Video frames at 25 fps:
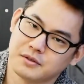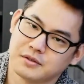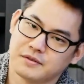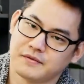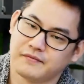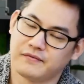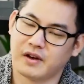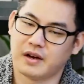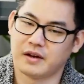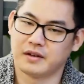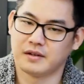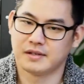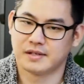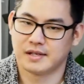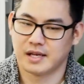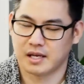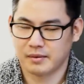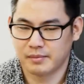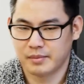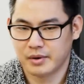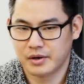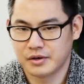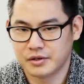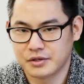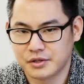found a second
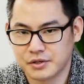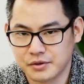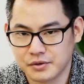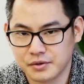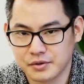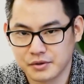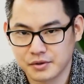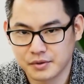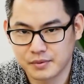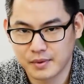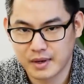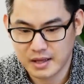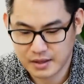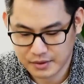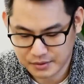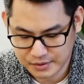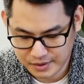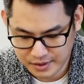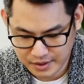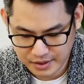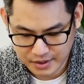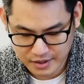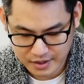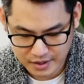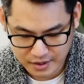pair of shoes while I was
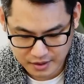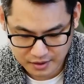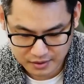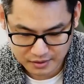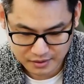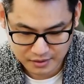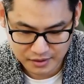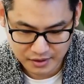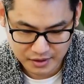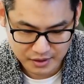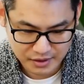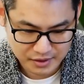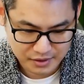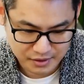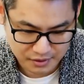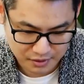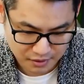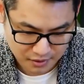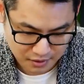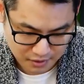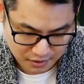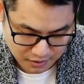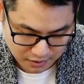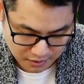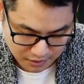there. These
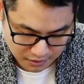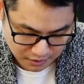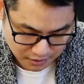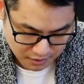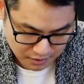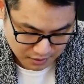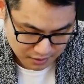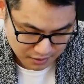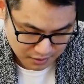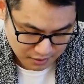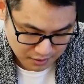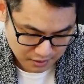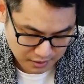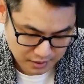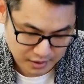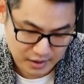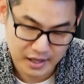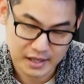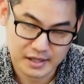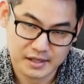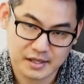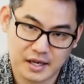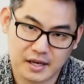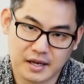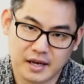are
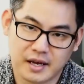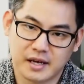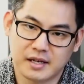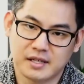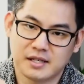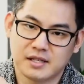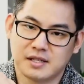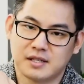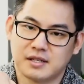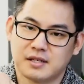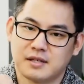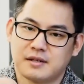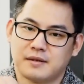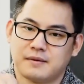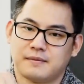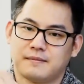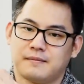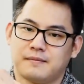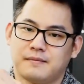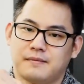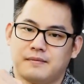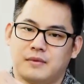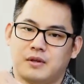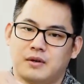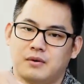SAS,
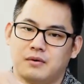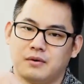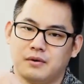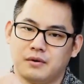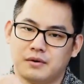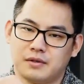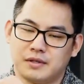or